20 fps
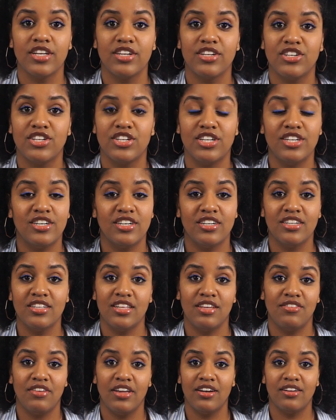She couldn't
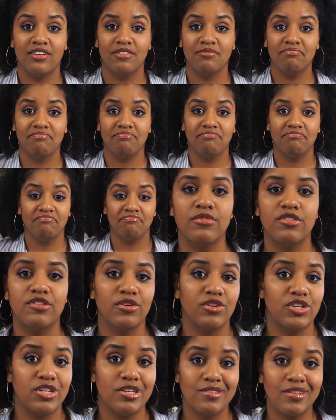leave Hannah.
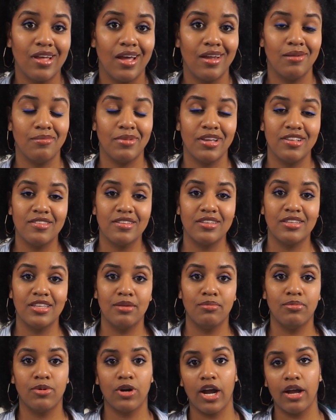So she's kind of
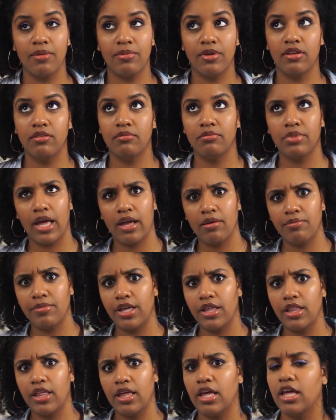basically
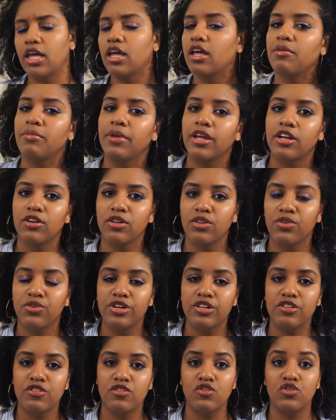blackmailing Commander
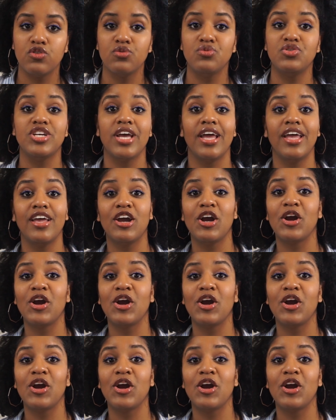Lawrence to take